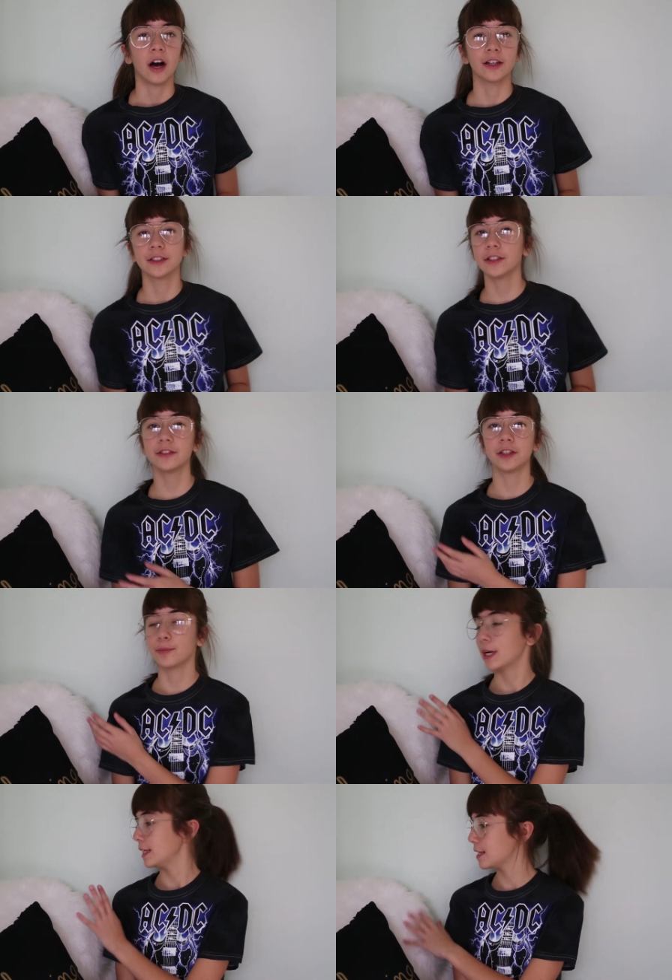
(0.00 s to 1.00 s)
Also,
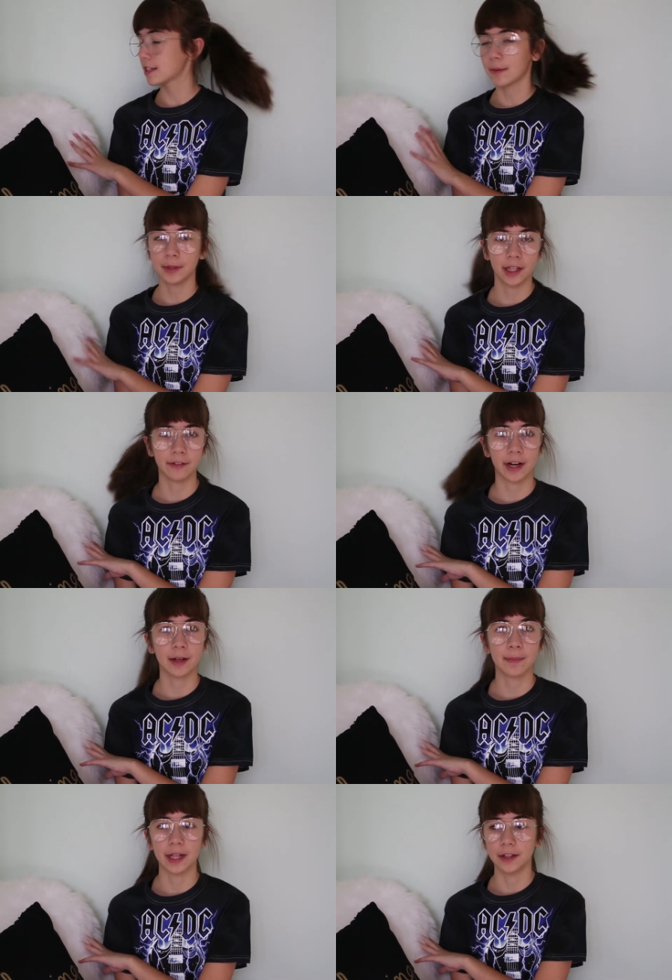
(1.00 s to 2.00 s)
don't mind these completely
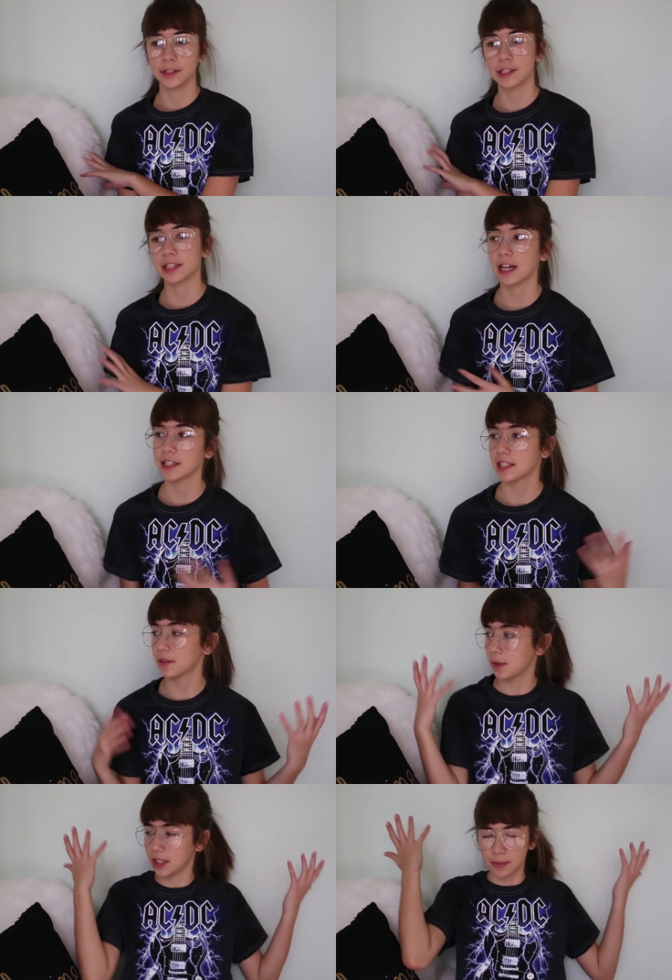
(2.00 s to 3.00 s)
random pillows here. I just
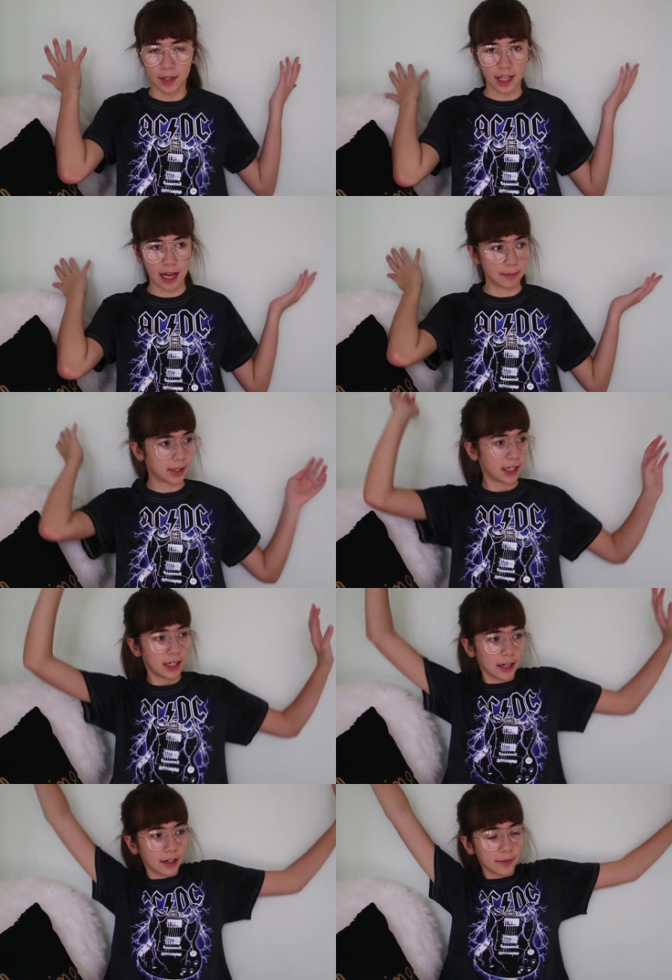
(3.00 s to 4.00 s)
didn't want it to be like empty
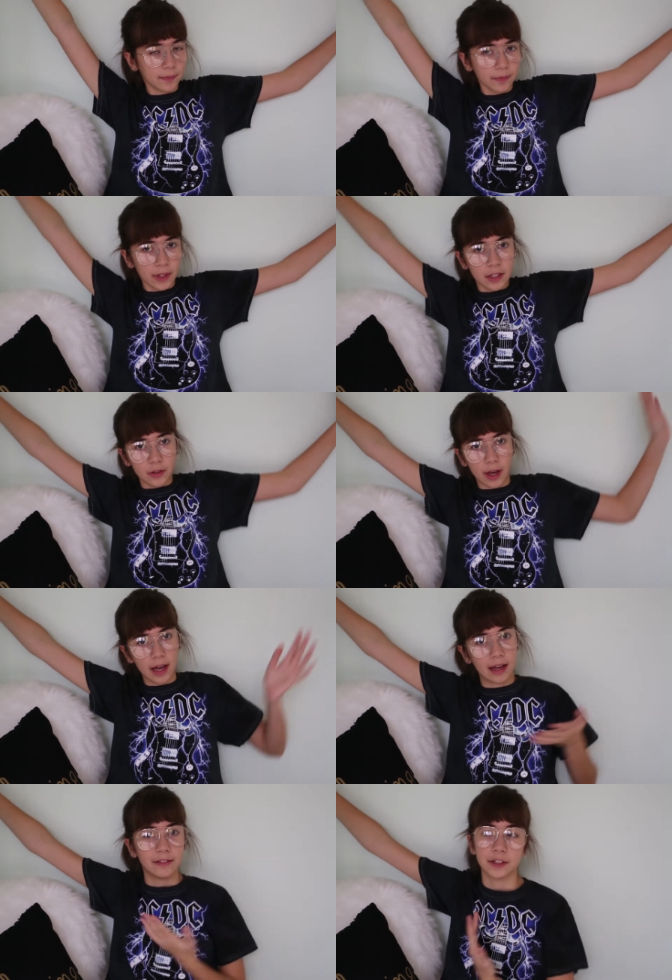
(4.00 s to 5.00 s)
here, so I
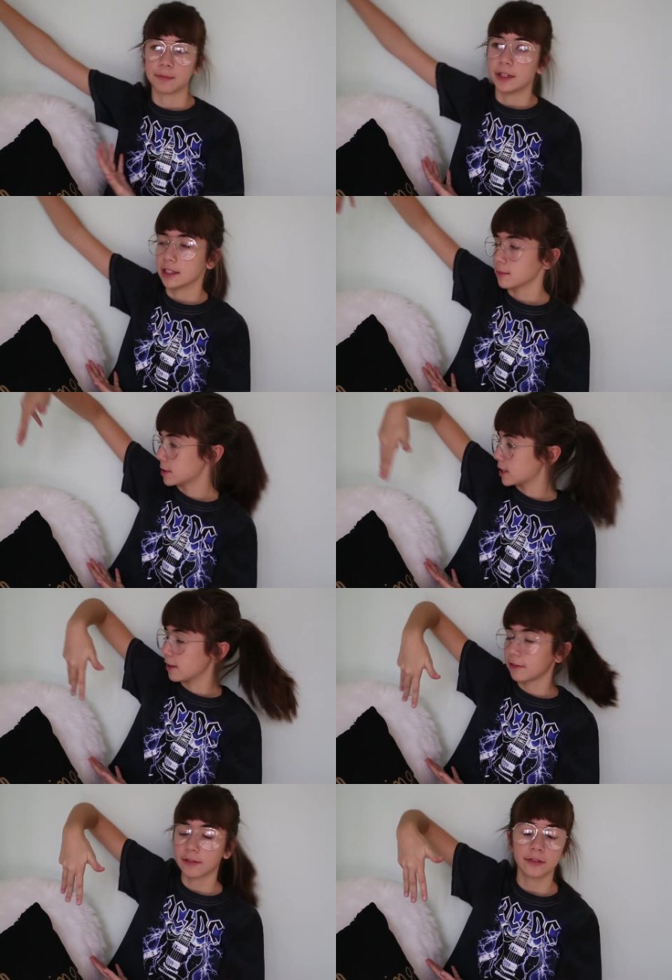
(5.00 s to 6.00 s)
kind of just put some
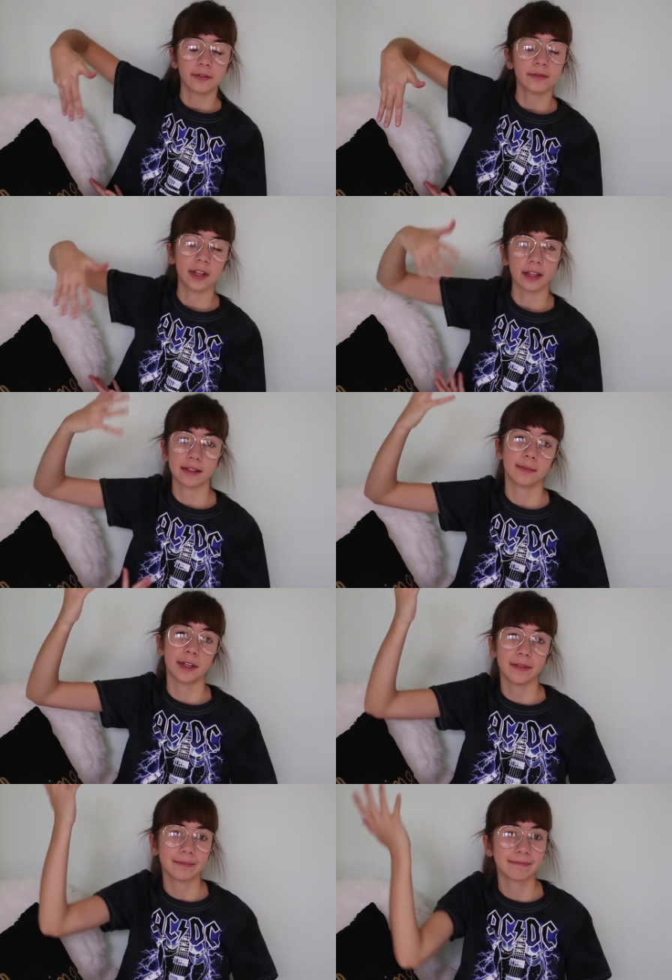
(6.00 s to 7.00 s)
stuff next to
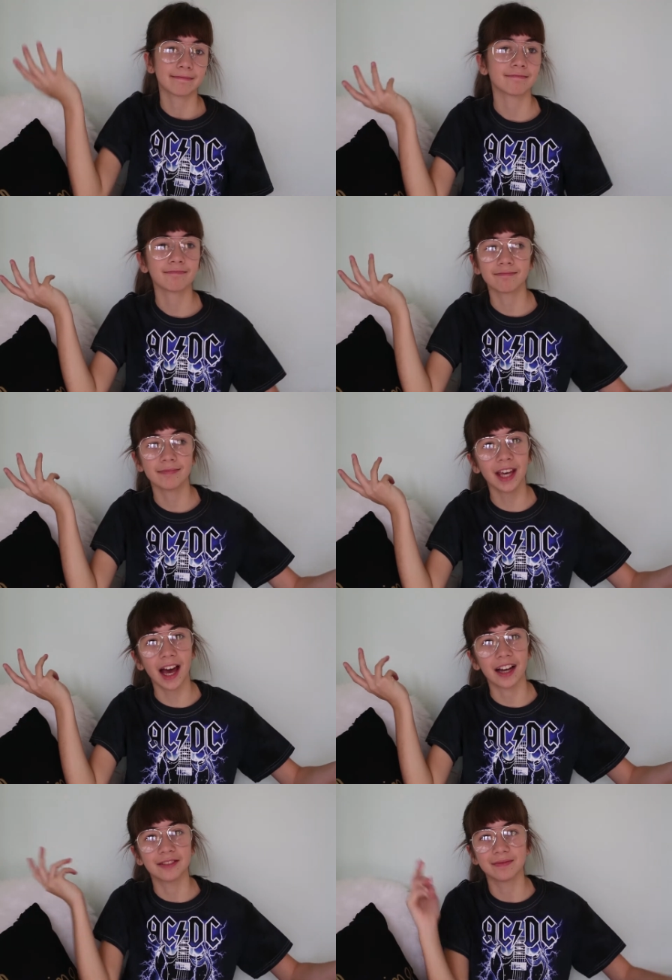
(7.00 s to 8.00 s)
me.
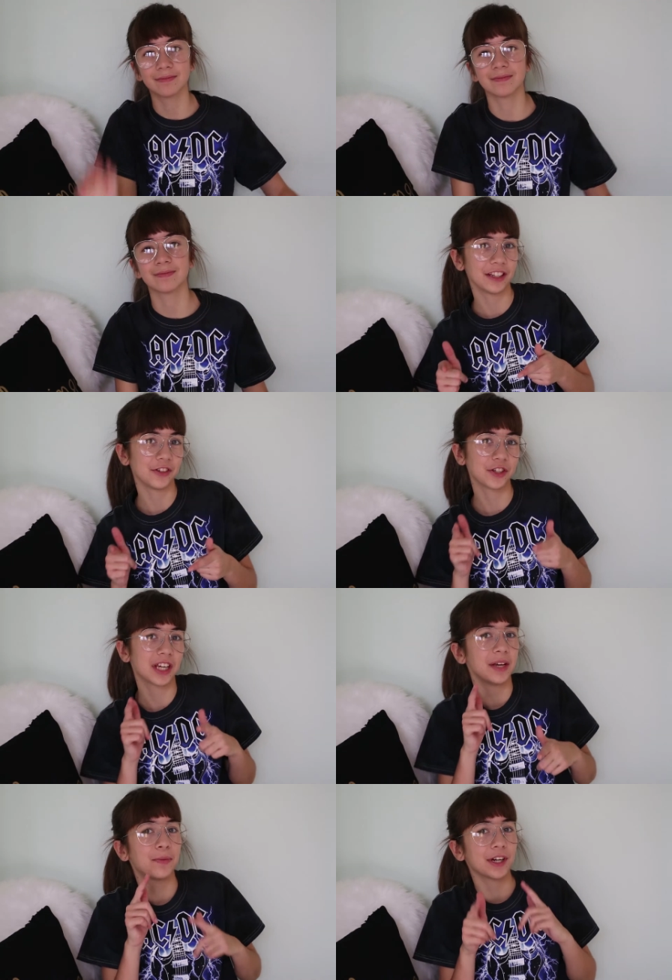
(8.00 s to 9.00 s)
Yeah, you should
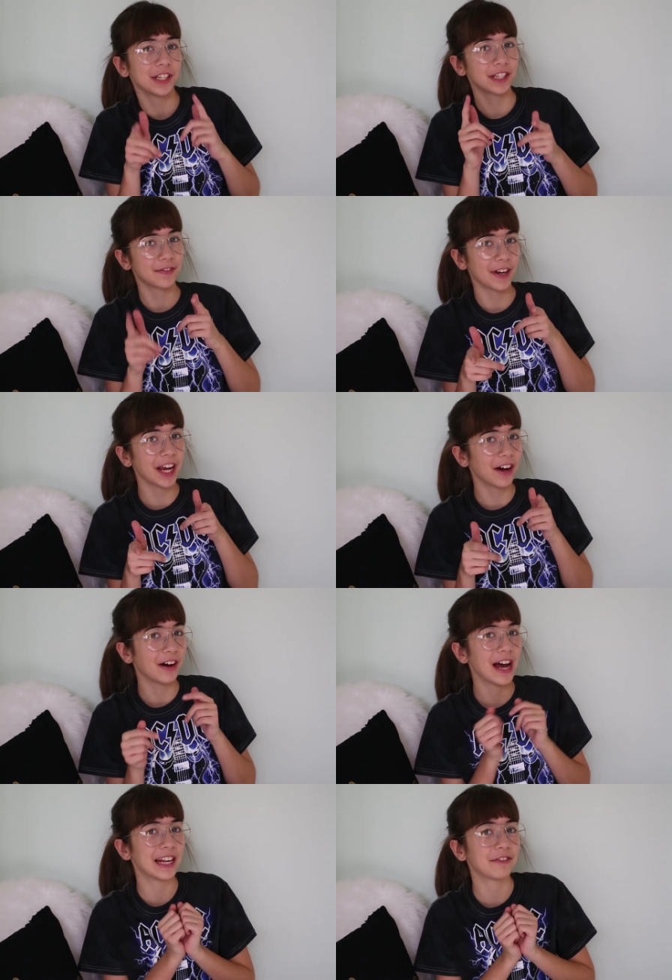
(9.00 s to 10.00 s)
keep watching this video,
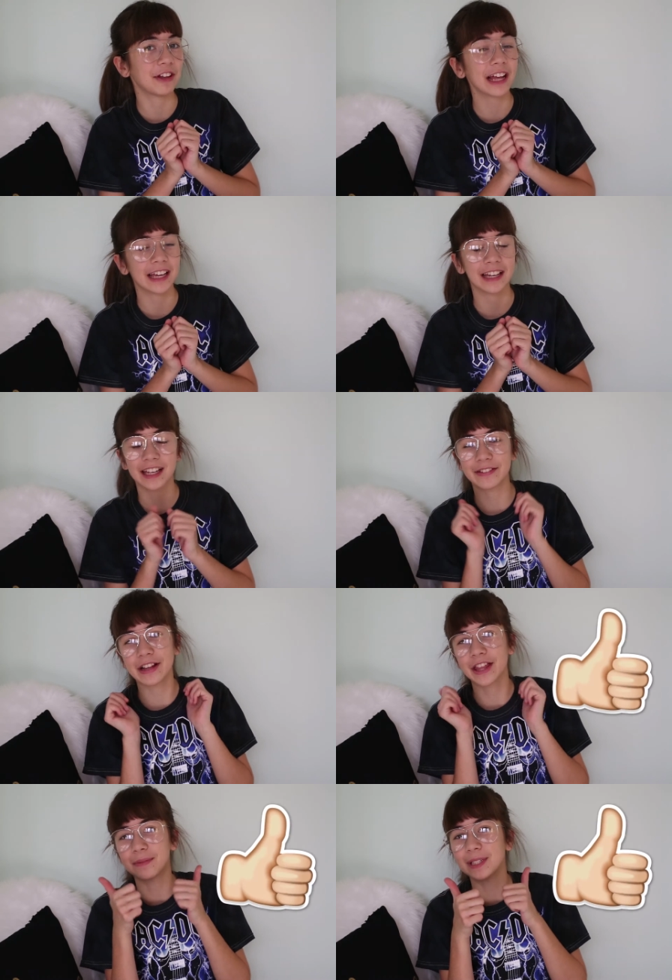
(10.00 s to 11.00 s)
and if you like it, give
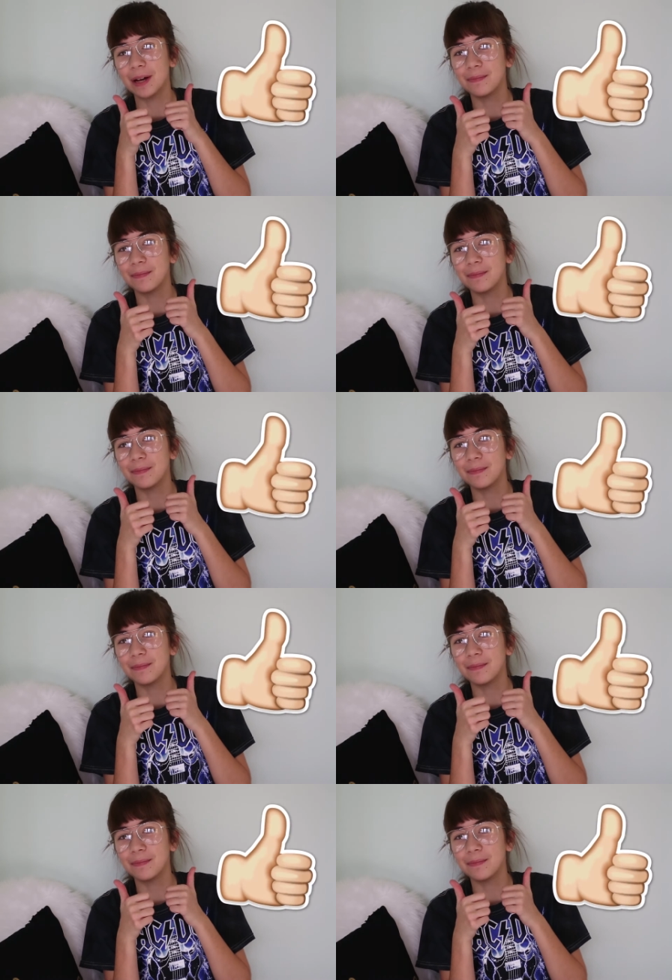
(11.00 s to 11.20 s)
it a thumbs up.